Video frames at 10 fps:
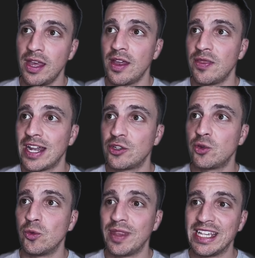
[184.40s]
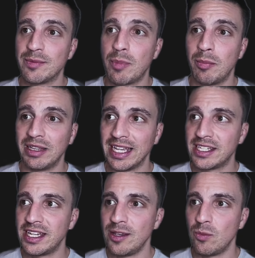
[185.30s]
That tool is
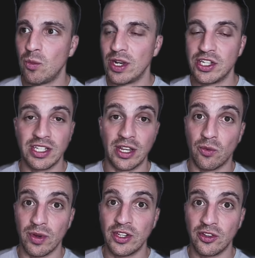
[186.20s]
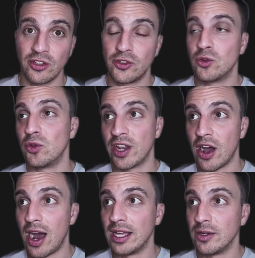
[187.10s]
Perplexity, which is a research tool that I
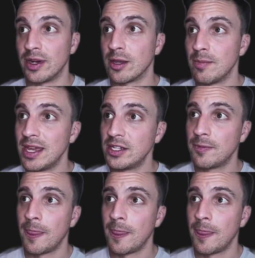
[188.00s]
highly recommend,